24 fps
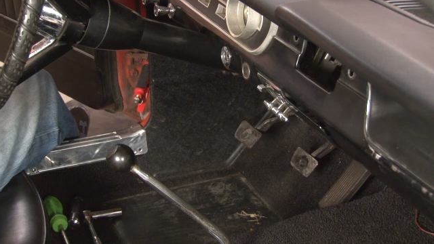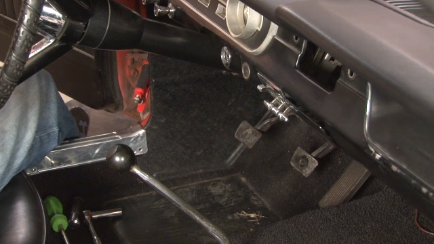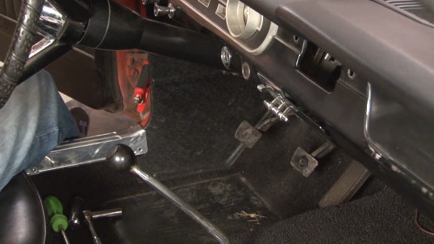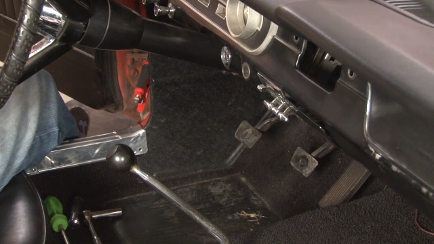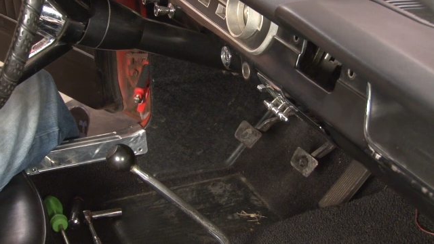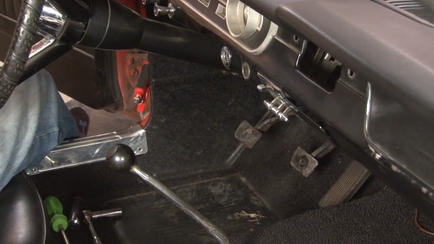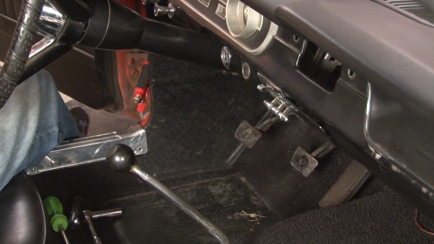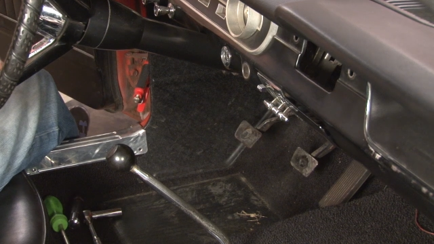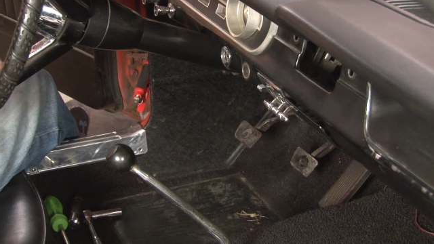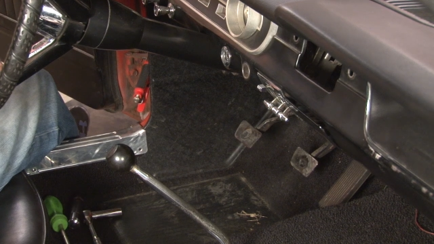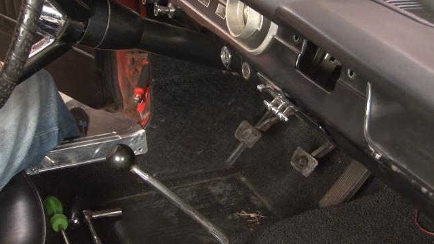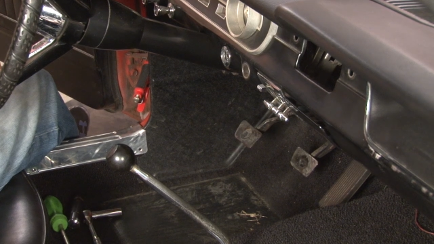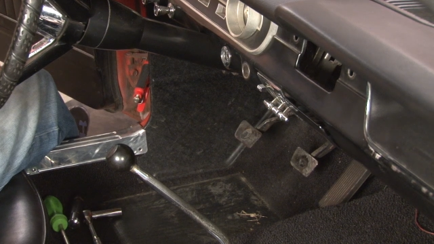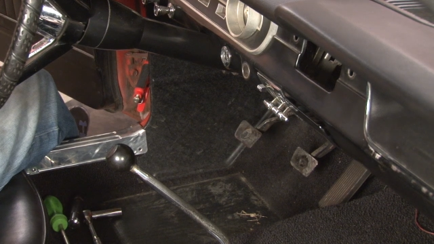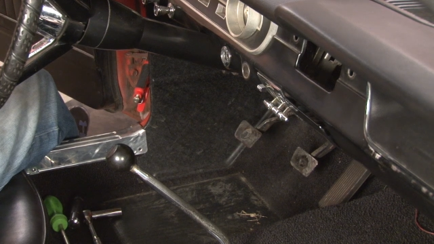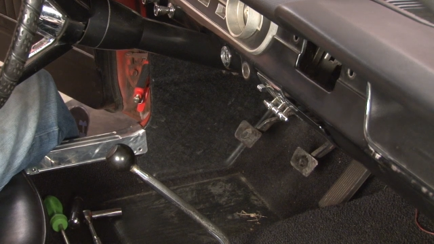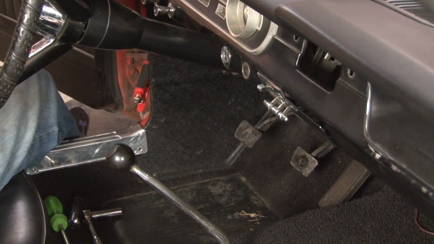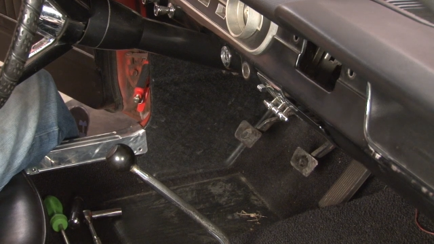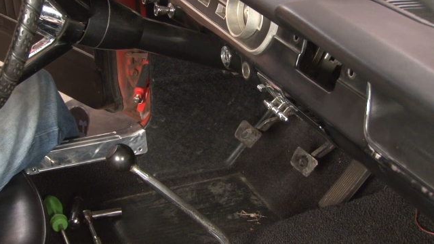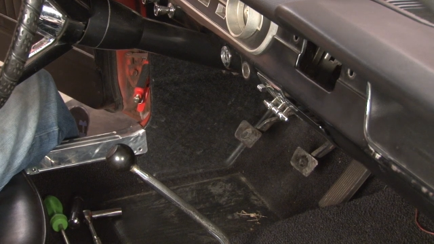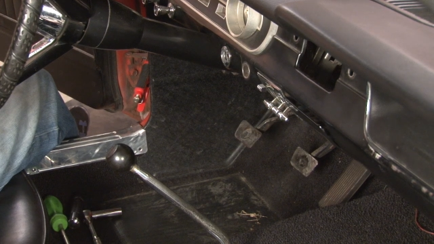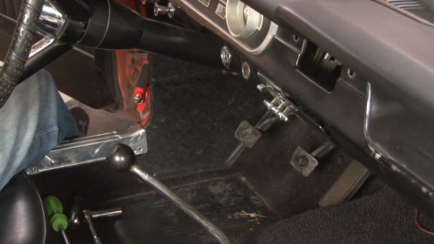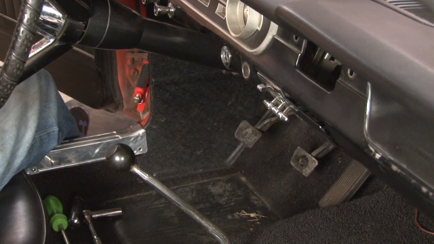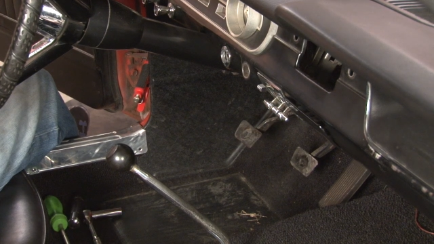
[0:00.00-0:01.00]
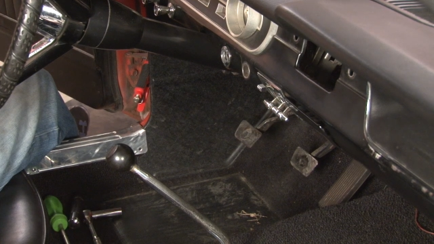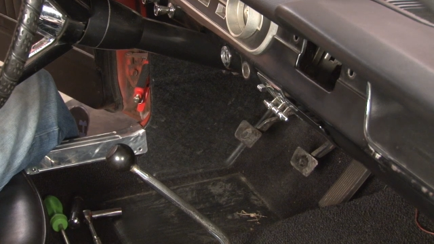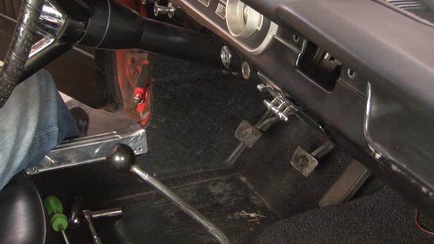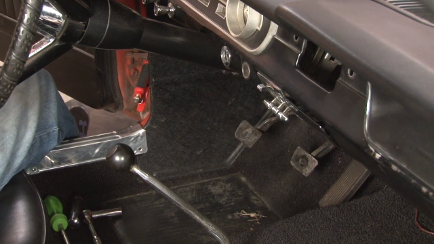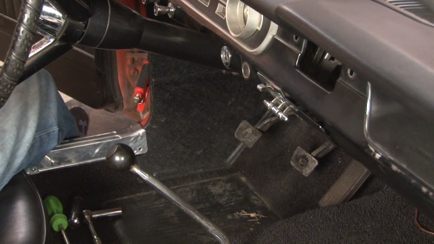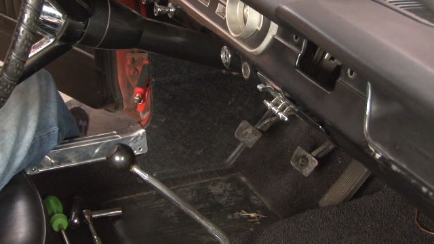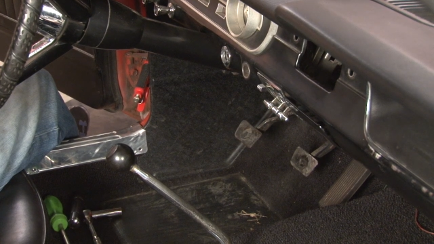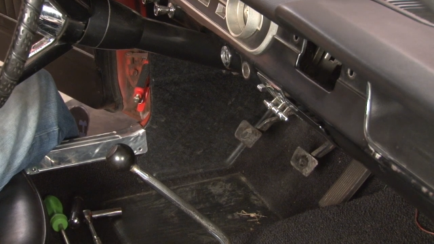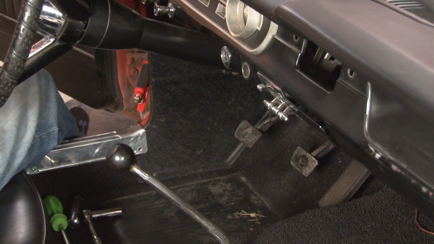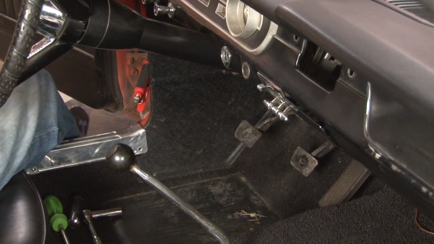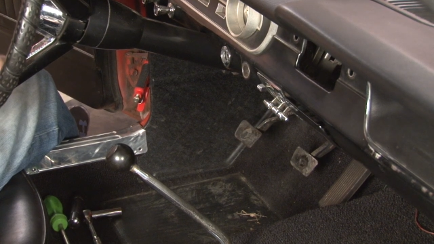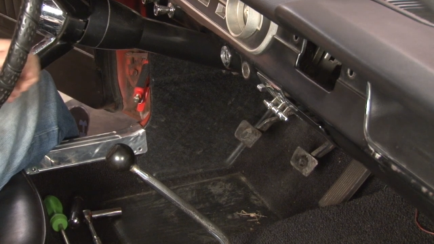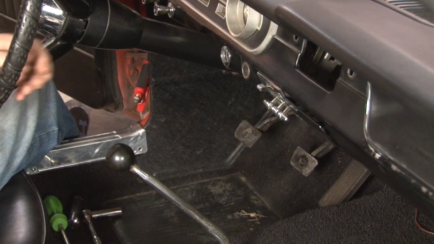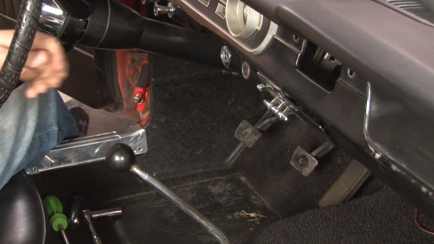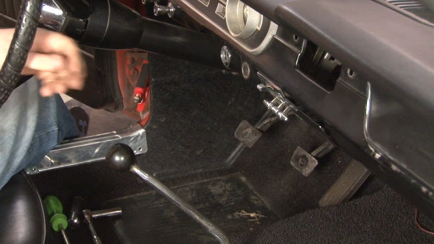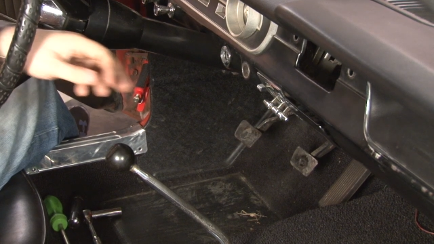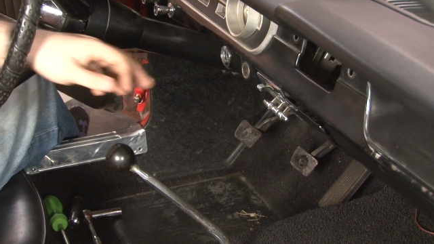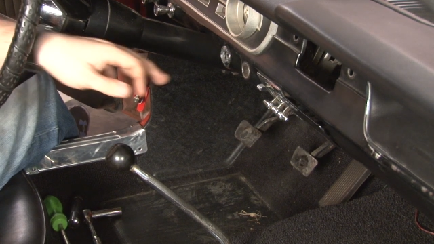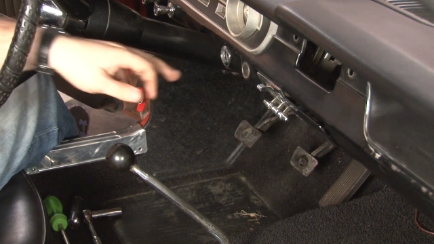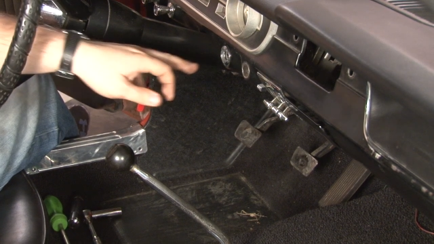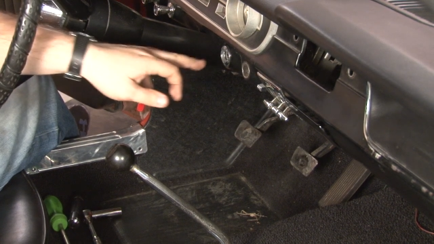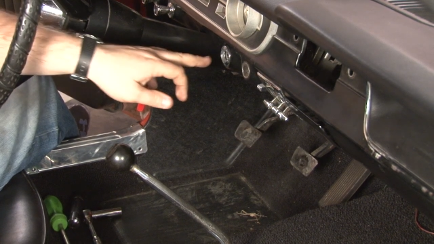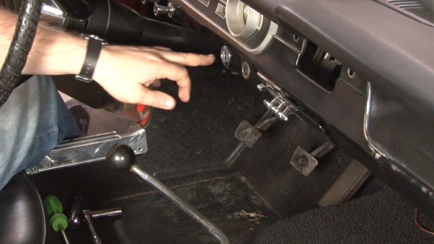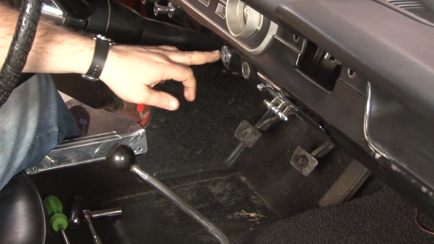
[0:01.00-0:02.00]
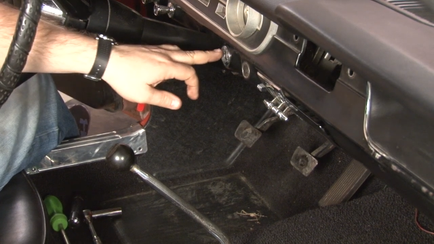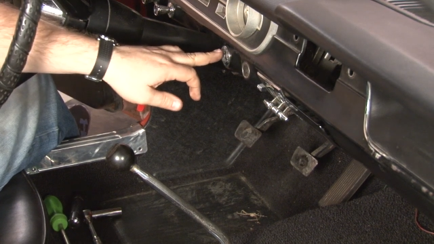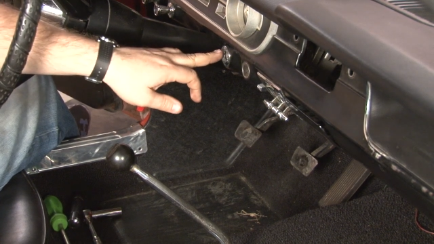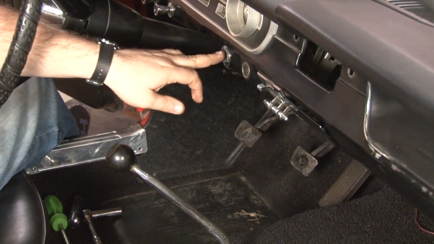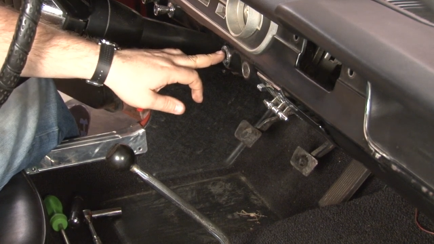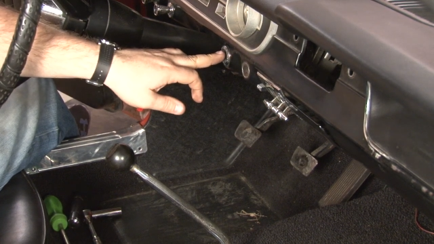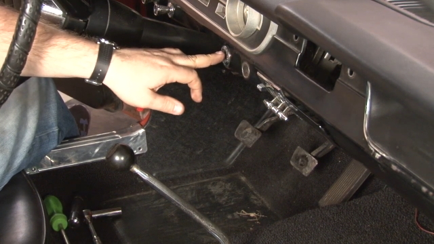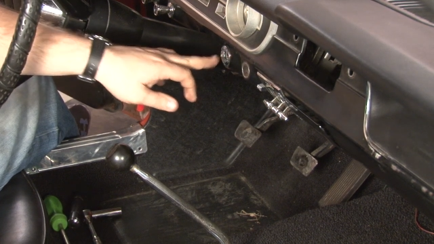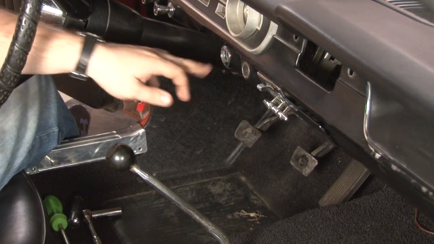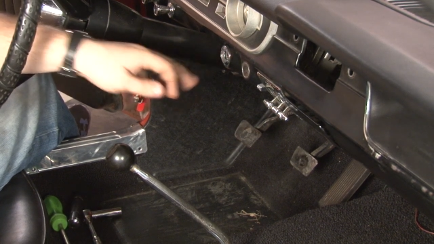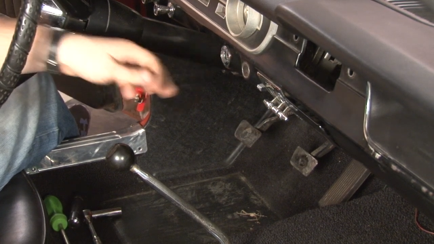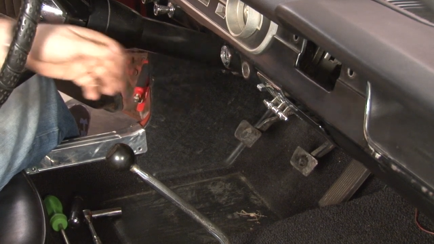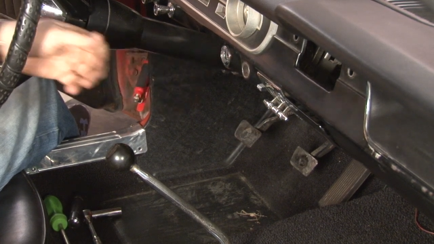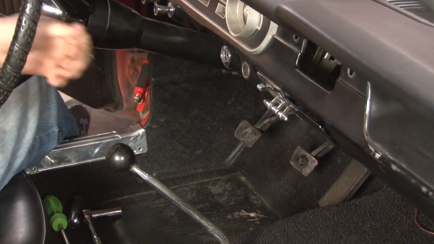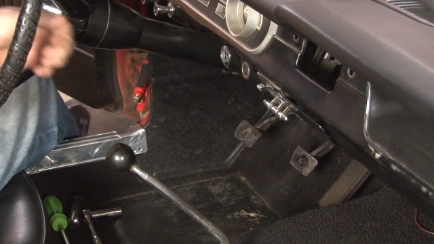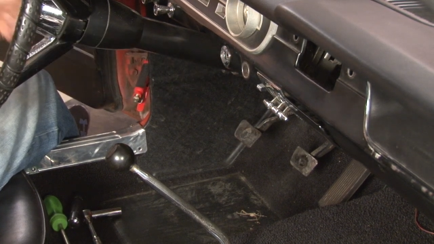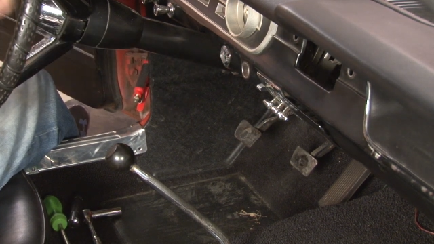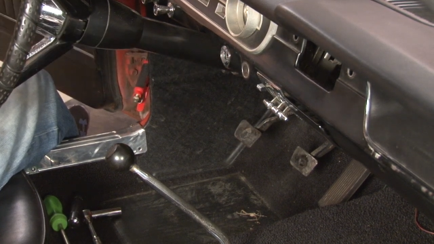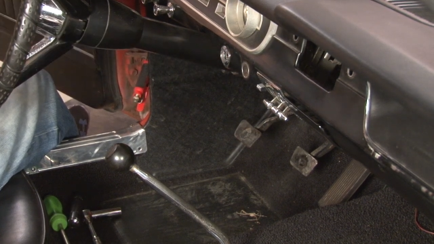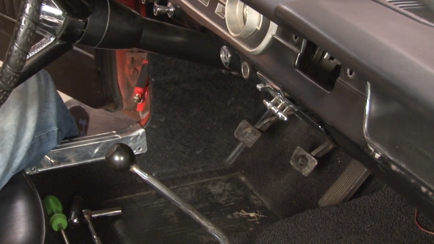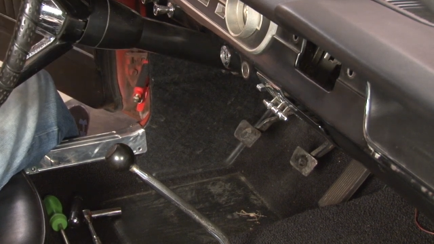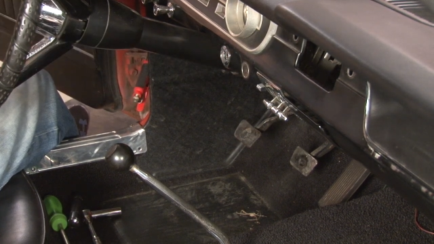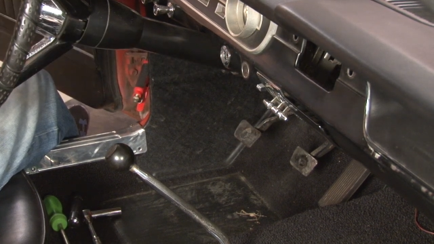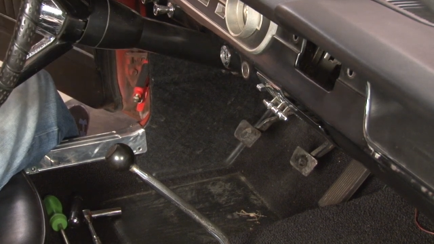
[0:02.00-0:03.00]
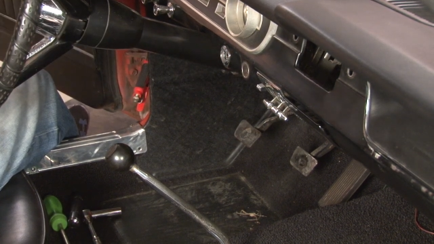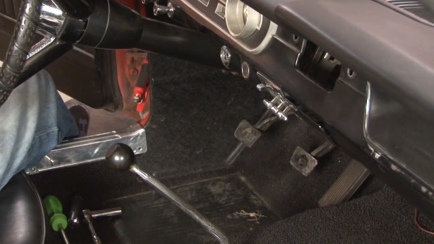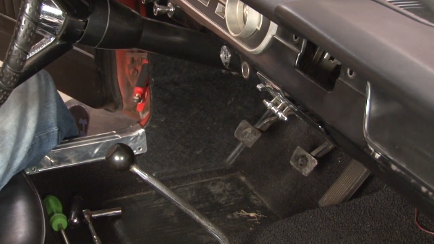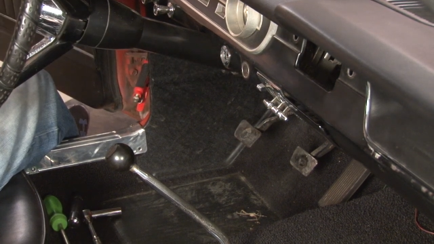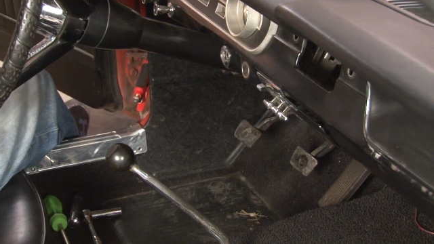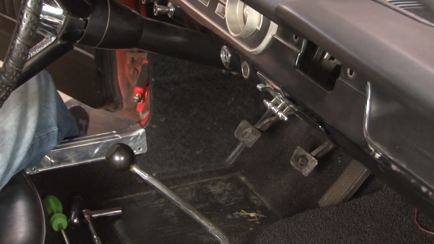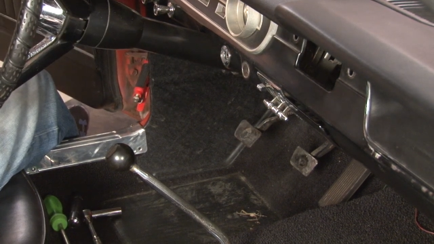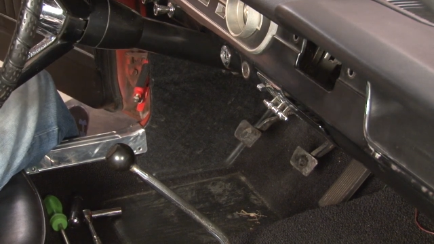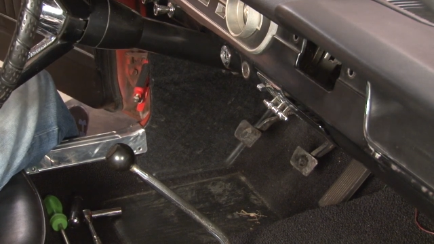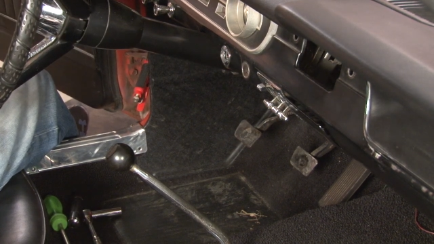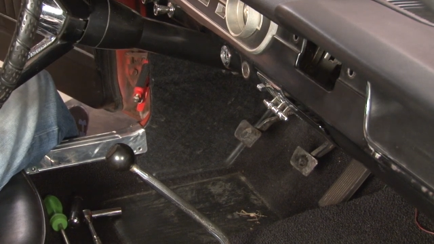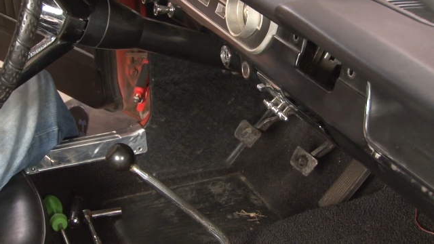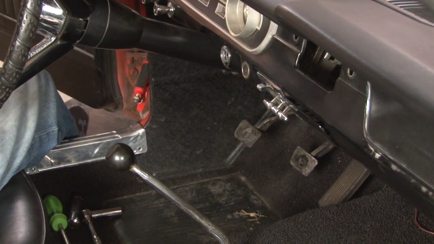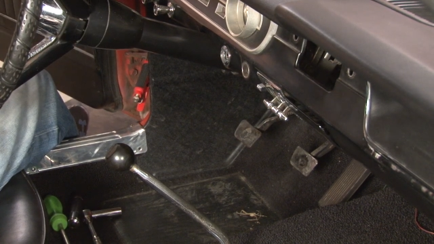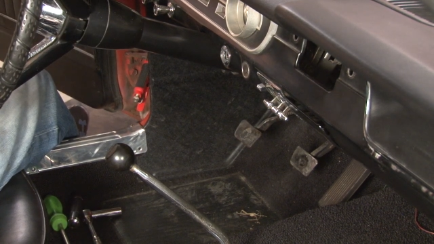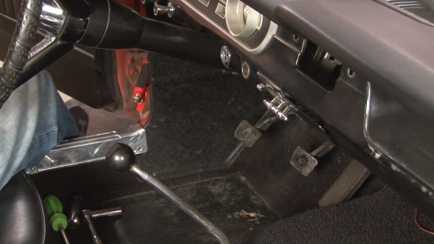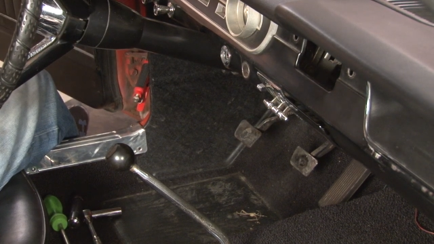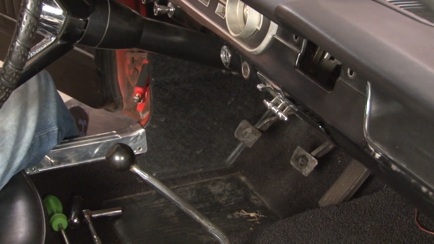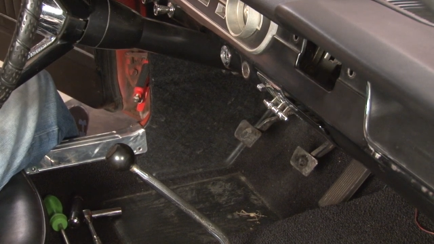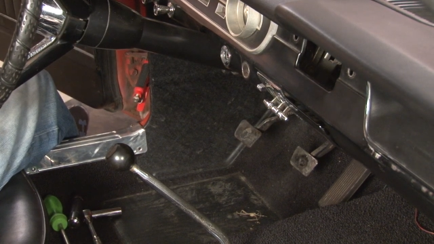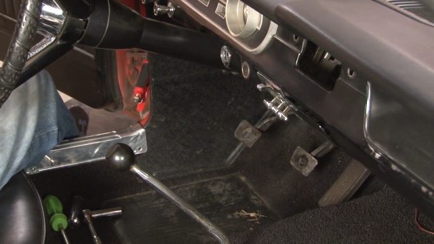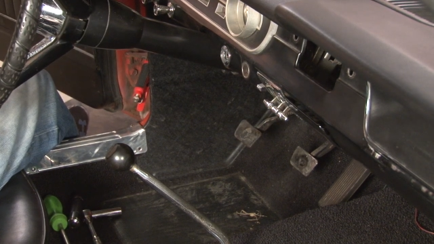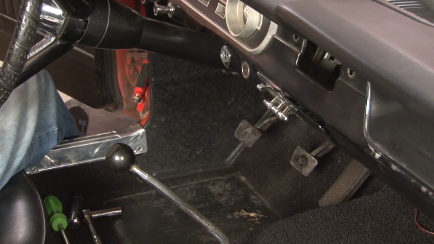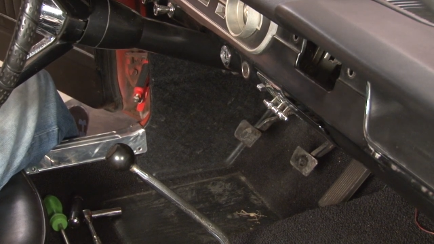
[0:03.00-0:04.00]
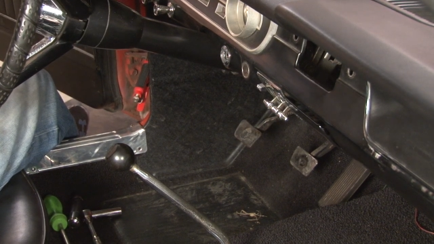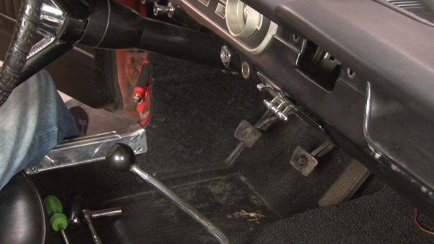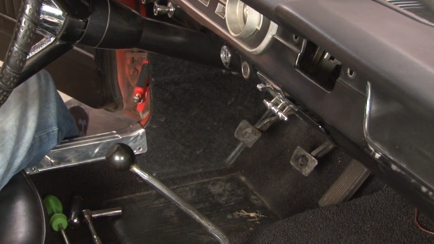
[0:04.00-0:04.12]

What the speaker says: Nobody's mouth can be seen.